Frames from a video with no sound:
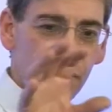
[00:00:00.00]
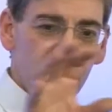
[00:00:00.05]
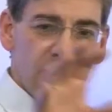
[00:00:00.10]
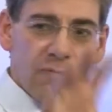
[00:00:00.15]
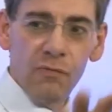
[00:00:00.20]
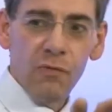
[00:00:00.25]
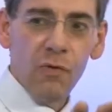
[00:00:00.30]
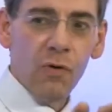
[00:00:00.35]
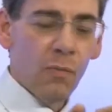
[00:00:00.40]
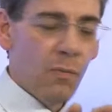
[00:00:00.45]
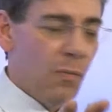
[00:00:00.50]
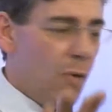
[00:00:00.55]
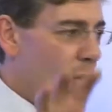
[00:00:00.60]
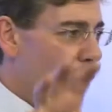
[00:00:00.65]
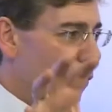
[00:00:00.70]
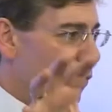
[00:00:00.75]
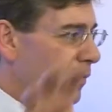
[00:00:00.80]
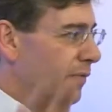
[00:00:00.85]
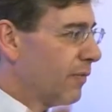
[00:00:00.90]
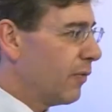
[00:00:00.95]
the room
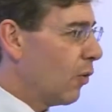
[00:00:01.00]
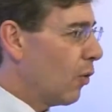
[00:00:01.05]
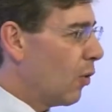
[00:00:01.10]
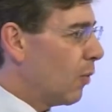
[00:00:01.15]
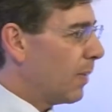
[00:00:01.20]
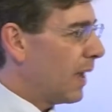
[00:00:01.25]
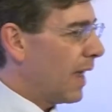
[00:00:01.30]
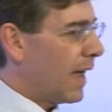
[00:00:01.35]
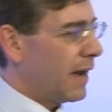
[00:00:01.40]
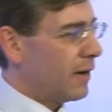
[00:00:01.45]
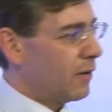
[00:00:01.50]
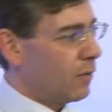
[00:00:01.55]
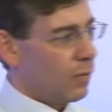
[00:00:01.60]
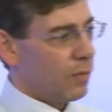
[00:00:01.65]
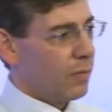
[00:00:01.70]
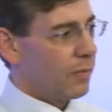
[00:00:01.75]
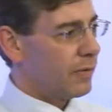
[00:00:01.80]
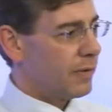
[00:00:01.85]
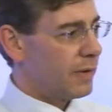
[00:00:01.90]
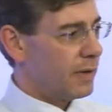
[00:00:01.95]
or the floor plan
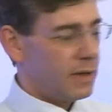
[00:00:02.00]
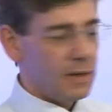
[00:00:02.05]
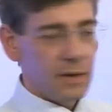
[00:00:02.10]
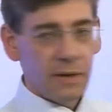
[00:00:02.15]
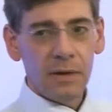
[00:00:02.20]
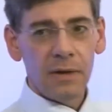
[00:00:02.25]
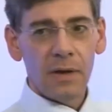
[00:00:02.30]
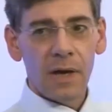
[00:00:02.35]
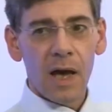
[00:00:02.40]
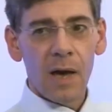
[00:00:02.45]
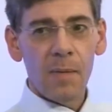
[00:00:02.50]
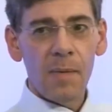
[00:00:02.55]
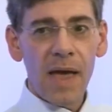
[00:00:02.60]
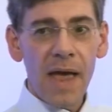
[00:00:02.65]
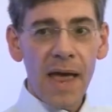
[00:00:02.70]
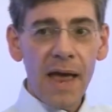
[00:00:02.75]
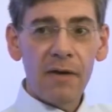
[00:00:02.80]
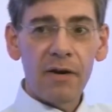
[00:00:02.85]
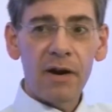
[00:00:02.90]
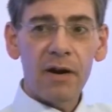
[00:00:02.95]
or the
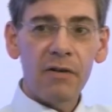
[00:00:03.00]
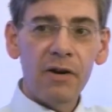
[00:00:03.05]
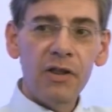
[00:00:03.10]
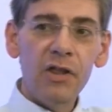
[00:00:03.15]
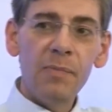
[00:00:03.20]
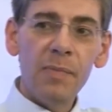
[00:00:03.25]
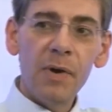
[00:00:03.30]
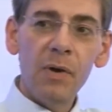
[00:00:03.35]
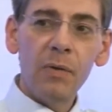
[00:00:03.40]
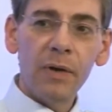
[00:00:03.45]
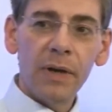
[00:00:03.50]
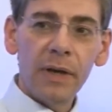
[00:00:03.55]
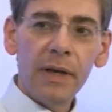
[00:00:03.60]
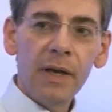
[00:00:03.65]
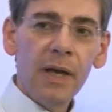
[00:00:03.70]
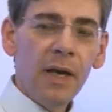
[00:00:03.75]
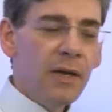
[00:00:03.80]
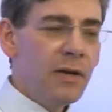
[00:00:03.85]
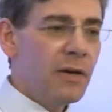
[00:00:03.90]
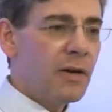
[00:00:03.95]
area in the building,
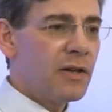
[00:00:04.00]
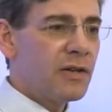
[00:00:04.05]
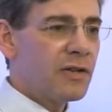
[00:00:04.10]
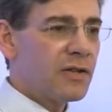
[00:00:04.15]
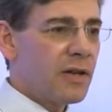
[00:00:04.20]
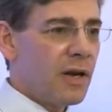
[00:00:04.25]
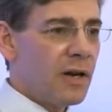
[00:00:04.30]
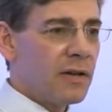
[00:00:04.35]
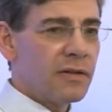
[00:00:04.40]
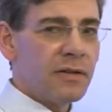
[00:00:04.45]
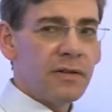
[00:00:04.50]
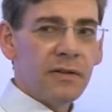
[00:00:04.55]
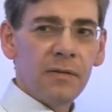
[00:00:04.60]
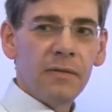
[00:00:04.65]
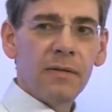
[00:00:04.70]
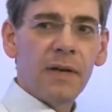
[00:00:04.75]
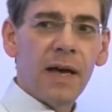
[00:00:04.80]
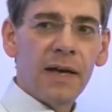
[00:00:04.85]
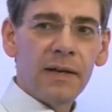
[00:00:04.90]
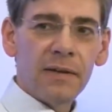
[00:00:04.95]
you could start to
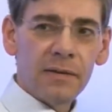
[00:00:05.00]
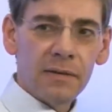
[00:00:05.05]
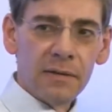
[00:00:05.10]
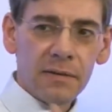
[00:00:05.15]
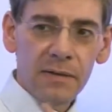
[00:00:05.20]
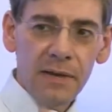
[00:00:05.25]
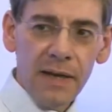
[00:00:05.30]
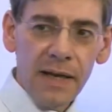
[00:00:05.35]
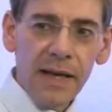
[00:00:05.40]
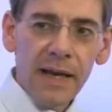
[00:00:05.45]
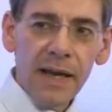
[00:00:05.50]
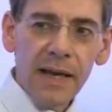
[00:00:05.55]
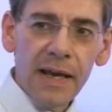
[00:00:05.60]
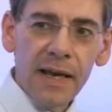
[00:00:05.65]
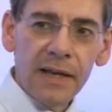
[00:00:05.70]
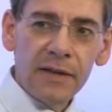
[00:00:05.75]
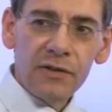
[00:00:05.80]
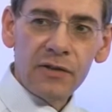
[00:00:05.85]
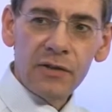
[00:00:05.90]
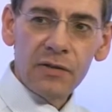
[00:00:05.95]
do that, linking
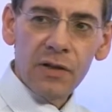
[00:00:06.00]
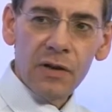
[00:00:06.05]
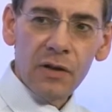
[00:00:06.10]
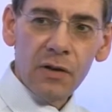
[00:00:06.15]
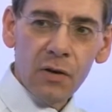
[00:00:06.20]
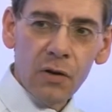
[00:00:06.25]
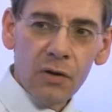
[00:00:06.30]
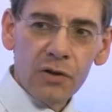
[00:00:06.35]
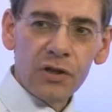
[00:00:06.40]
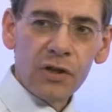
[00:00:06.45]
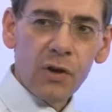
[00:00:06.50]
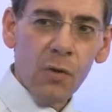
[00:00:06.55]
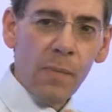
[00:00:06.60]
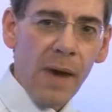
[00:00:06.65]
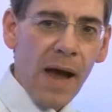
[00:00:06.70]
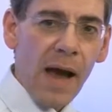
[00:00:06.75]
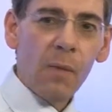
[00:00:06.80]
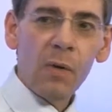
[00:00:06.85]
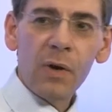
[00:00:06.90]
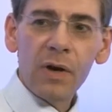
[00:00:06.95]
it to the logical
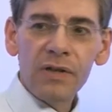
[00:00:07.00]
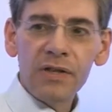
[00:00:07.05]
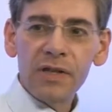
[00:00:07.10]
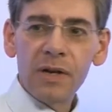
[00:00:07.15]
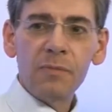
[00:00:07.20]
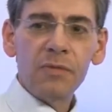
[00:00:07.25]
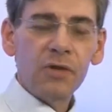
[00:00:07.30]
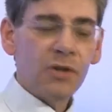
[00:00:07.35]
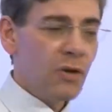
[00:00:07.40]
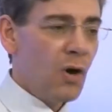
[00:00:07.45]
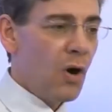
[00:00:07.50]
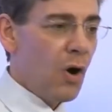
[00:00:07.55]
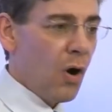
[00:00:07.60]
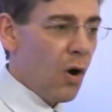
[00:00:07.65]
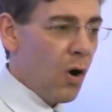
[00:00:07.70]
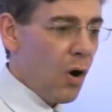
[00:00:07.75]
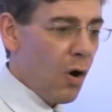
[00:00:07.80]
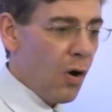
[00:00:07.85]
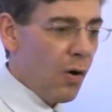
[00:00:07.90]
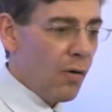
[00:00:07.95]
power consumption
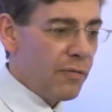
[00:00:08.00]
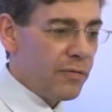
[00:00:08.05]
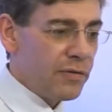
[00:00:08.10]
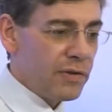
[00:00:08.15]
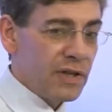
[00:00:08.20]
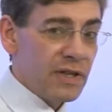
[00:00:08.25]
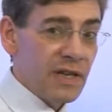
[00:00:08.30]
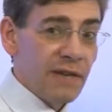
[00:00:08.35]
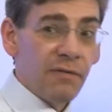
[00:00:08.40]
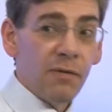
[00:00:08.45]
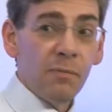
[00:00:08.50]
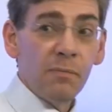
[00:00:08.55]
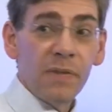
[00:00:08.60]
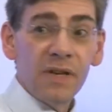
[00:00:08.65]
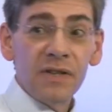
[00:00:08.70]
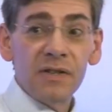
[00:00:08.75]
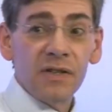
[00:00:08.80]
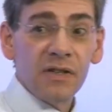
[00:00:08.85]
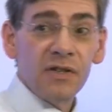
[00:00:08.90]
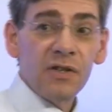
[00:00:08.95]
of the different
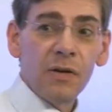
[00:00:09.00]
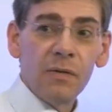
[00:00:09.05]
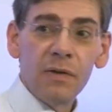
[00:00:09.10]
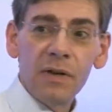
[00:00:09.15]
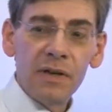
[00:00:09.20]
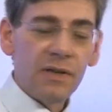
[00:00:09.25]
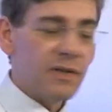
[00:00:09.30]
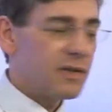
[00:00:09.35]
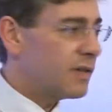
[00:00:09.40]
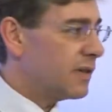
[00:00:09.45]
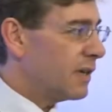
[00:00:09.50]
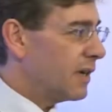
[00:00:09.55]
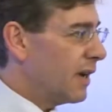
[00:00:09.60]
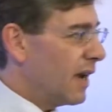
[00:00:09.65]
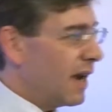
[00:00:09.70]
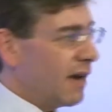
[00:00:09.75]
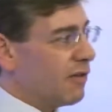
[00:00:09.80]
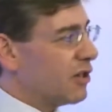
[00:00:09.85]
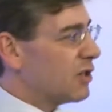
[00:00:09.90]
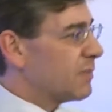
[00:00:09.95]
business units,
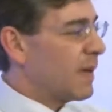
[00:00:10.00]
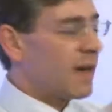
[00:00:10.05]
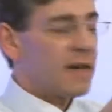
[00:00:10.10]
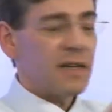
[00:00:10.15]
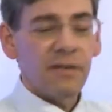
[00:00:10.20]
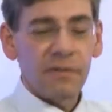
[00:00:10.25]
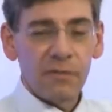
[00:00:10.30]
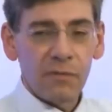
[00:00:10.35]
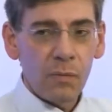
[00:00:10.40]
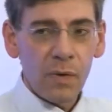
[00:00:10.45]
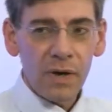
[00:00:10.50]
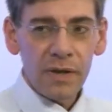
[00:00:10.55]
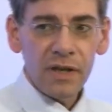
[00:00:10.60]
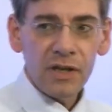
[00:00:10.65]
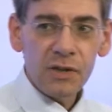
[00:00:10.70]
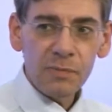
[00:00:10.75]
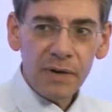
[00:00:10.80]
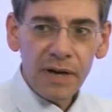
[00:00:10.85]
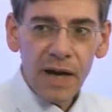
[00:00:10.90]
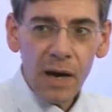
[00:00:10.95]
irrespective of where
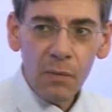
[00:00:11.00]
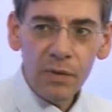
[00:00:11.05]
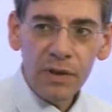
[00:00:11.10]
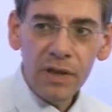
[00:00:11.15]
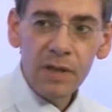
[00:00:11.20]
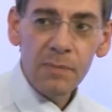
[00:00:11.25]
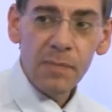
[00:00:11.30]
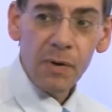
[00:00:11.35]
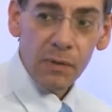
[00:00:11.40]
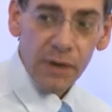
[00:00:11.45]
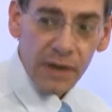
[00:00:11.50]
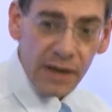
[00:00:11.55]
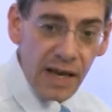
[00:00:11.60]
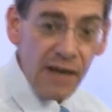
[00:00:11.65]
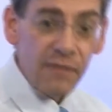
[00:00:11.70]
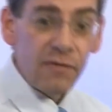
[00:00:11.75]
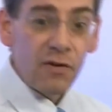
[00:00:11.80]
they're spread out within the building, if